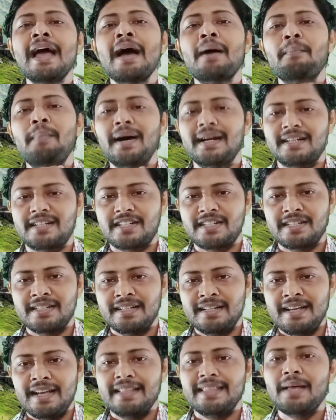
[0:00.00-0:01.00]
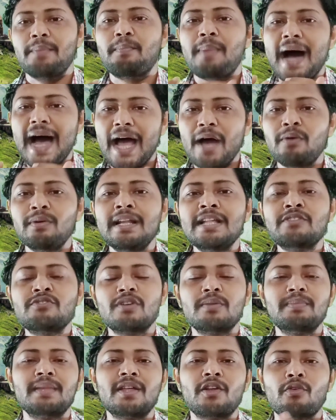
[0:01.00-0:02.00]
But the violence
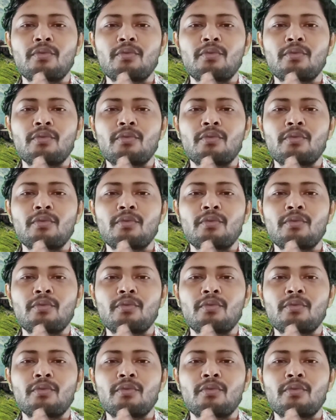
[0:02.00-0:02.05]
of the